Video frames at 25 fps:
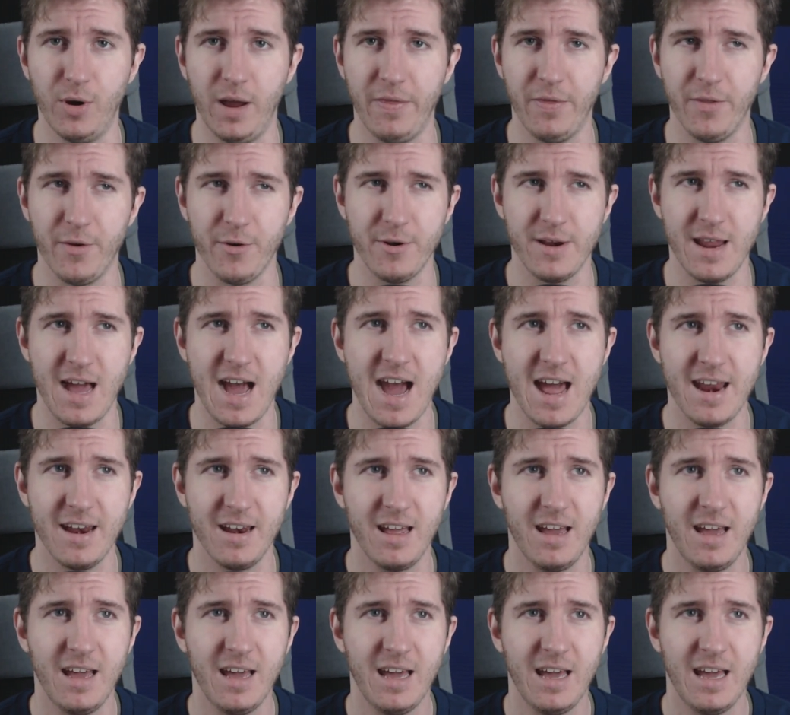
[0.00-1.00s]
And they're not,
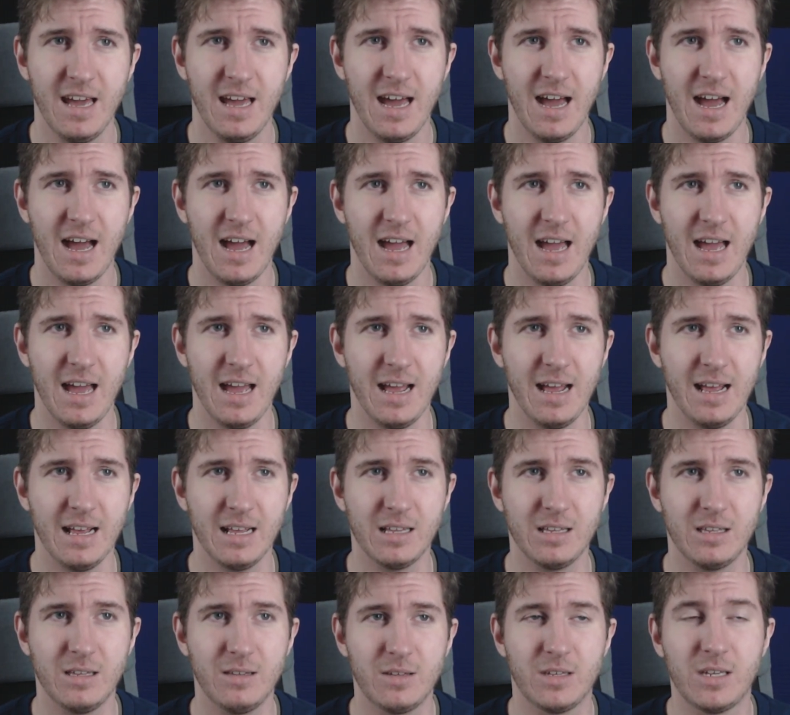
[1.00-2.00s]

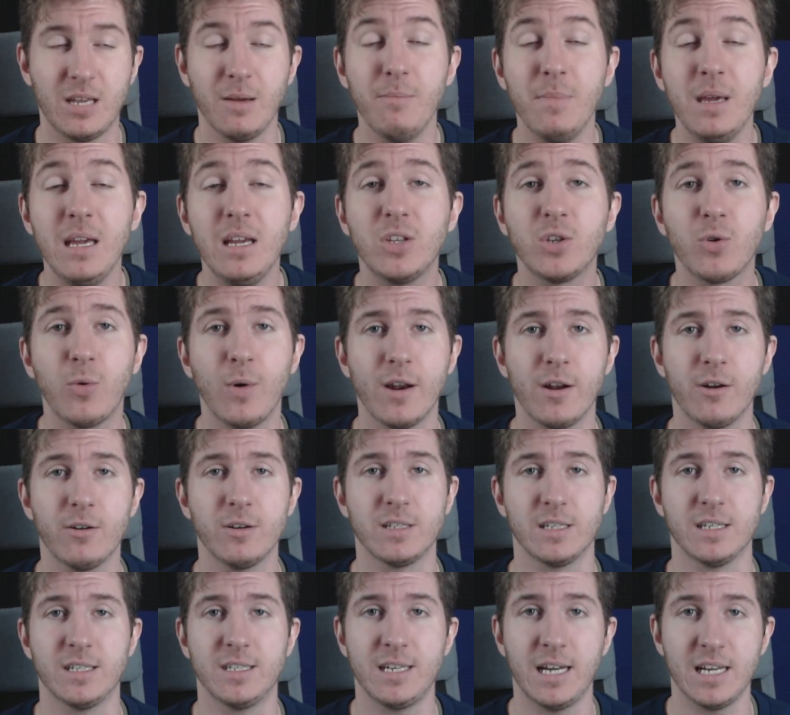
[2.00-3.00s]
to me, Twitter
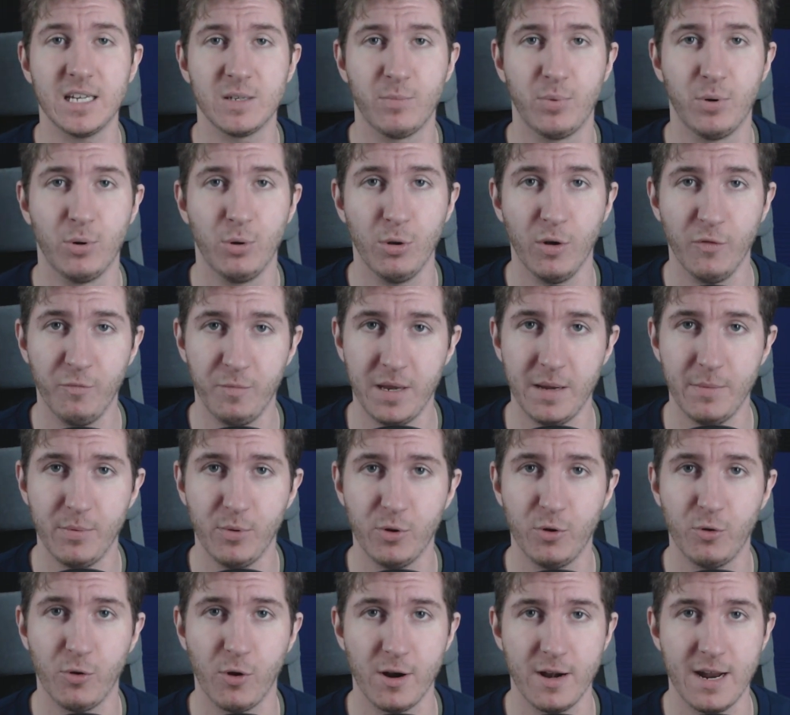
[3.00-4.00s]
is a cesspool of
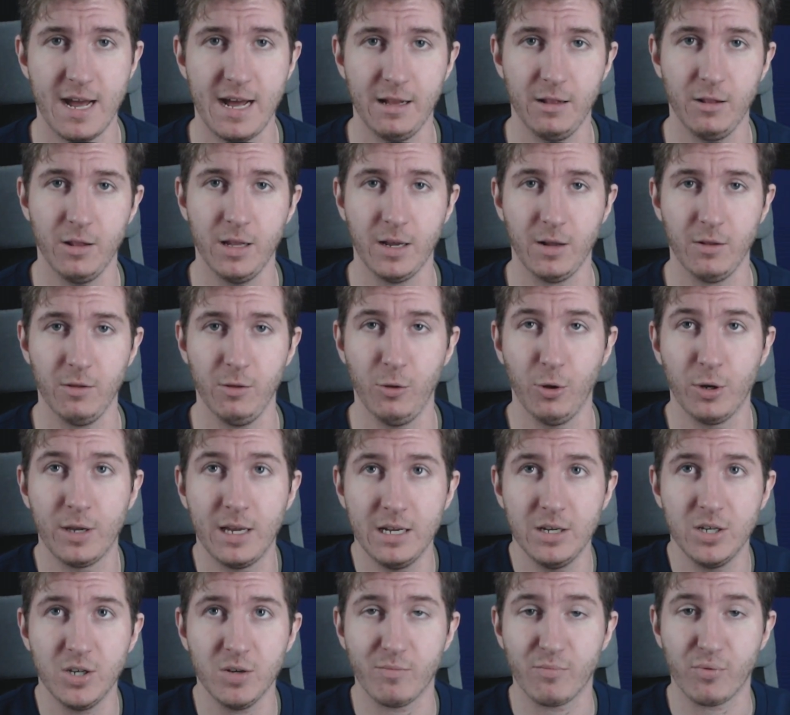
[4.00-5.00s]
people who are not
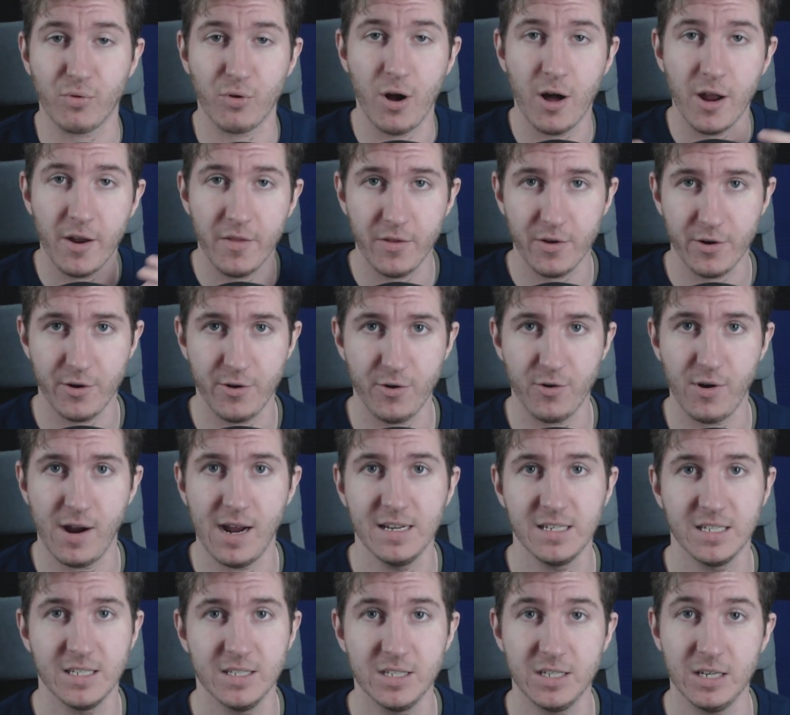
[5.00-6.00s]
looking to broaden their
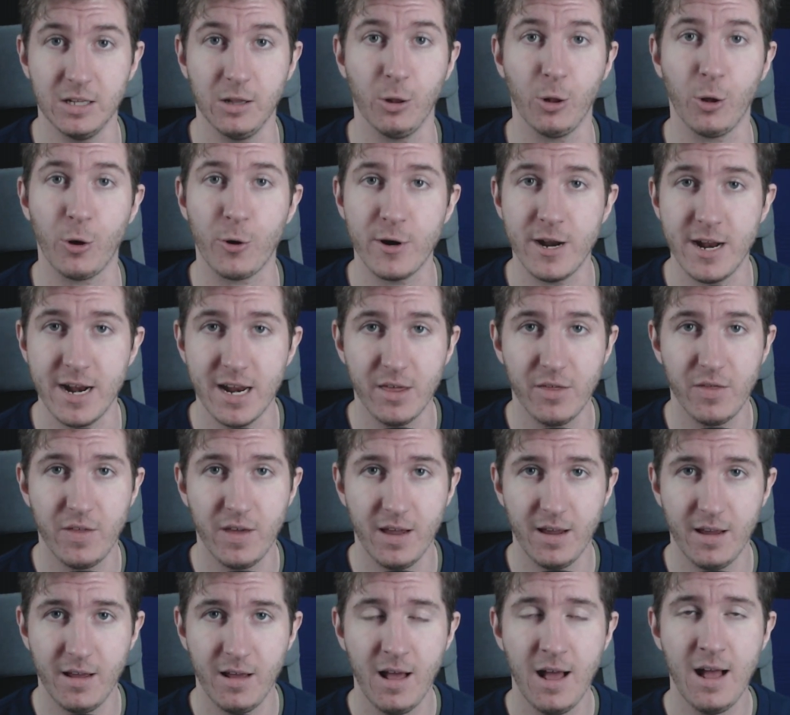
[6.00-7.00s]
horizons and learn
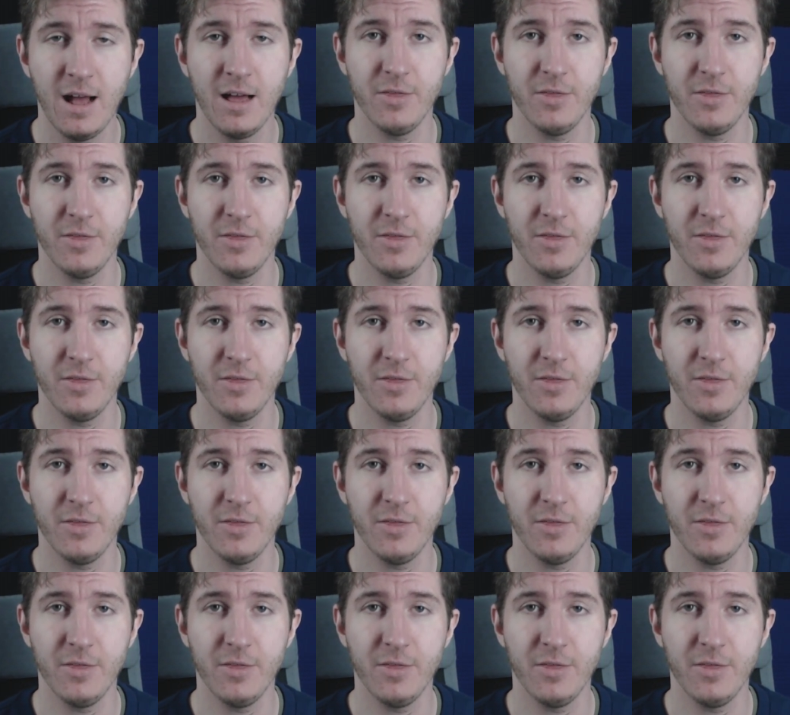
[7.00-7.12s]
anything.